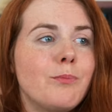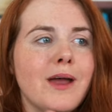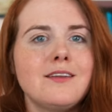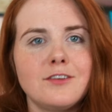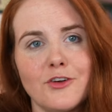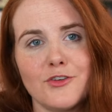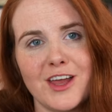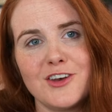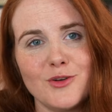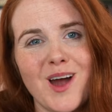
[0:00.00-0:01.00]
better
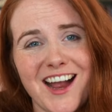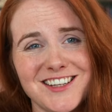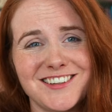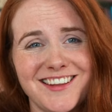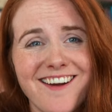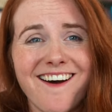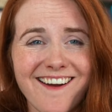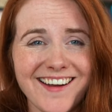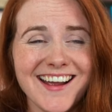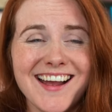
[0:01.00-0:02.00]
than you actually
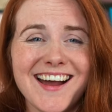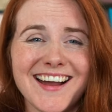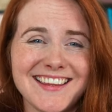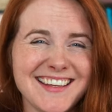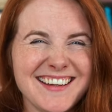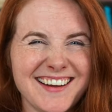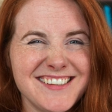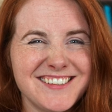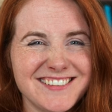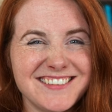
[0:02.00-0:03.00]
are. I think
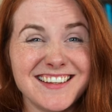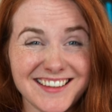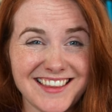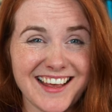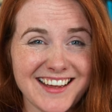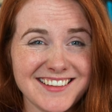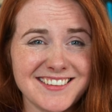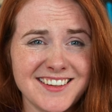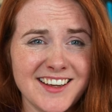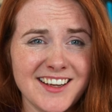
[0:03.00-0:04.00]
I just did that.